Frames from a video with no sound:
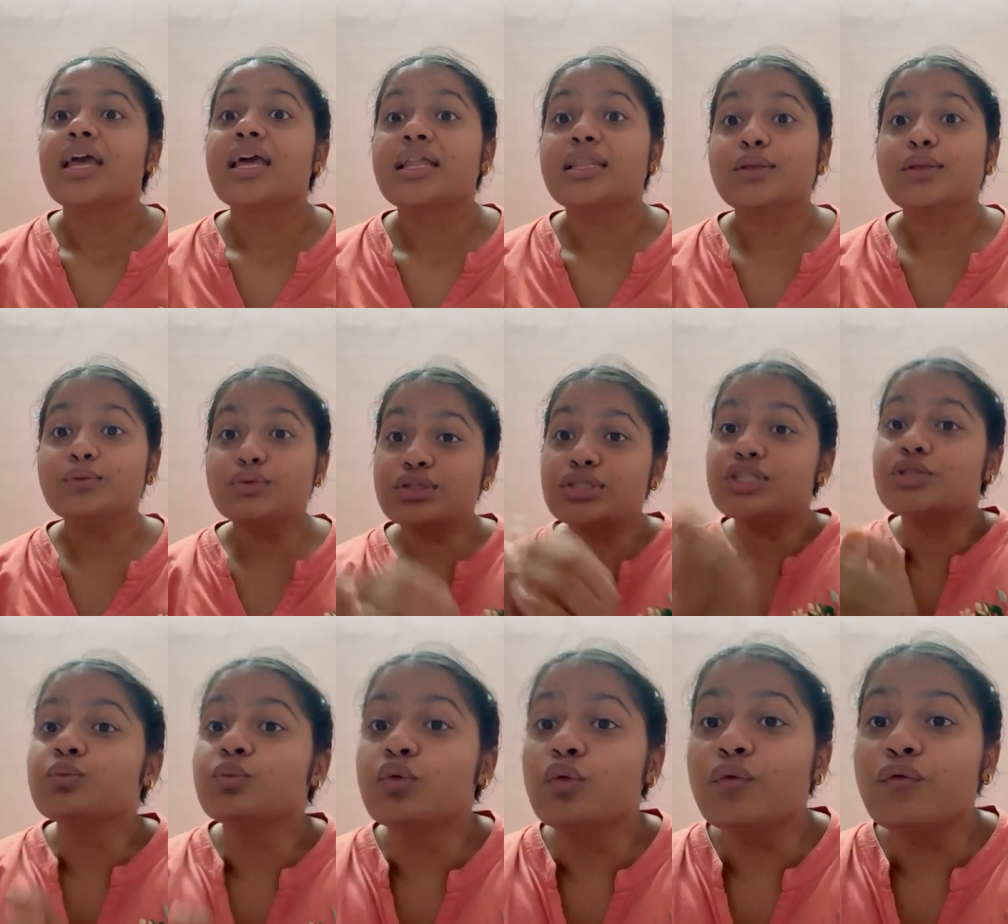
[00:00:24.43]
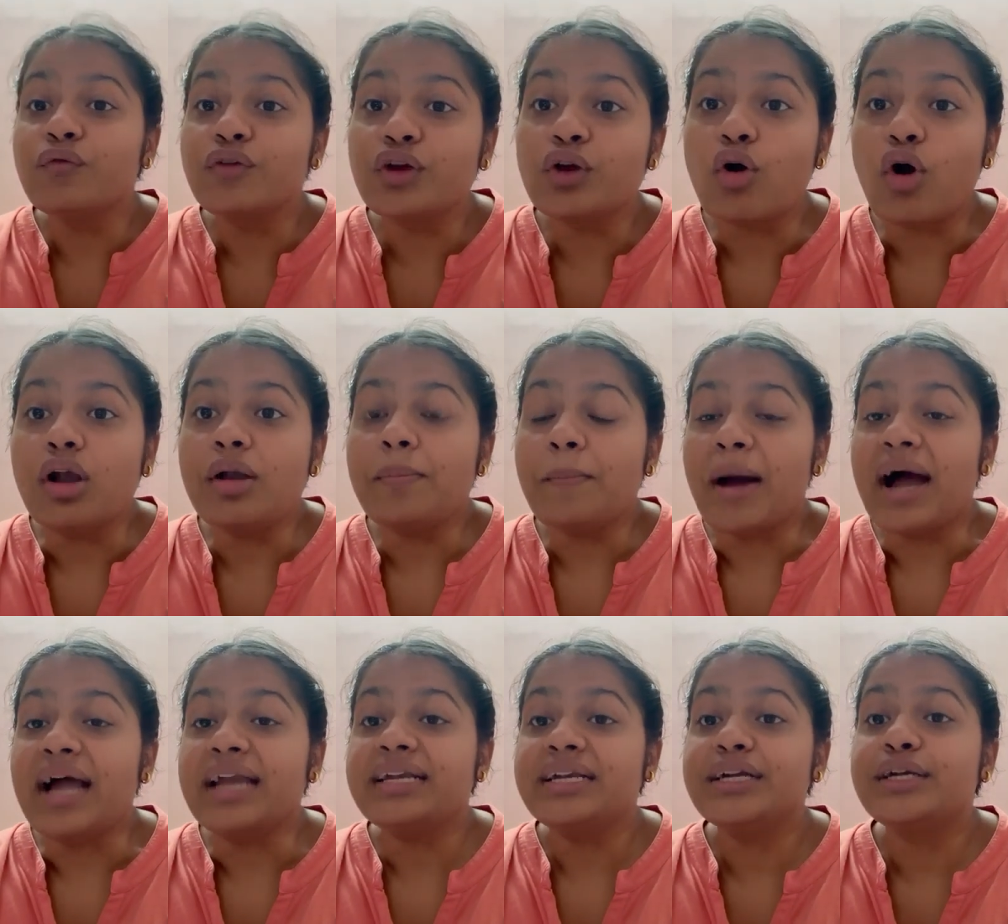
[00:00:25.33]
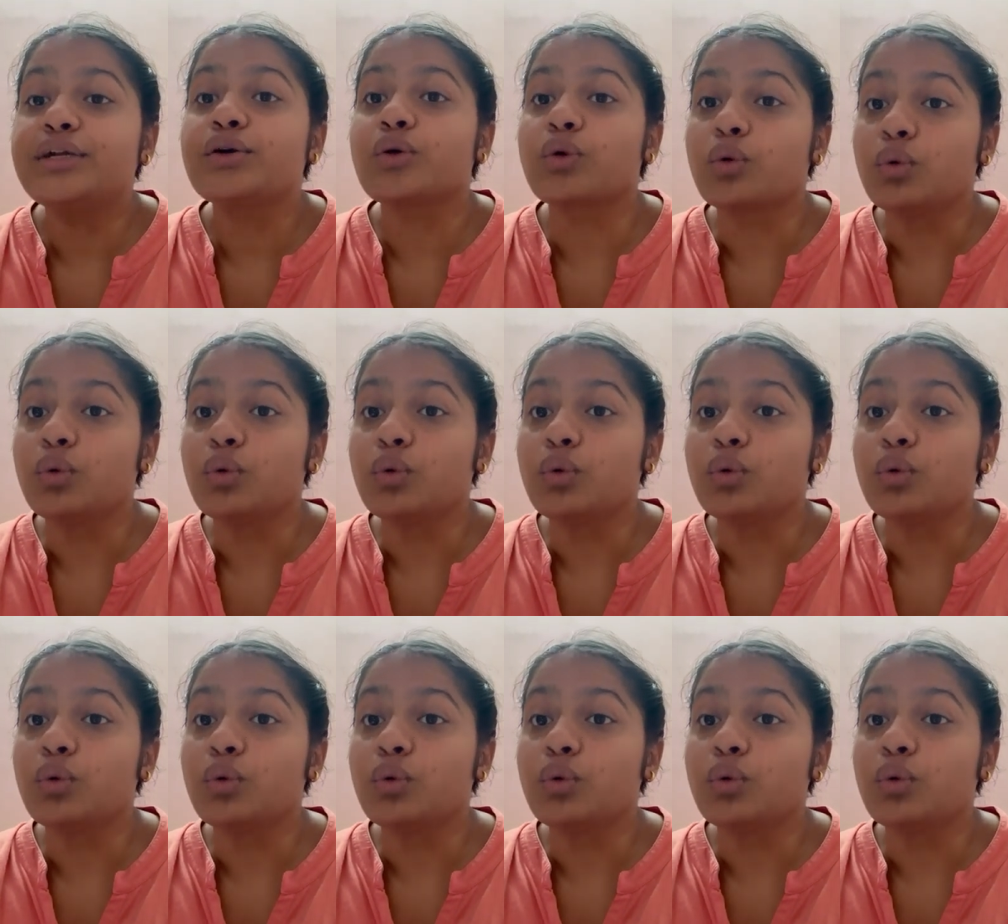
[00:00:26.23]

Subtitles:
There was this movie called Bandit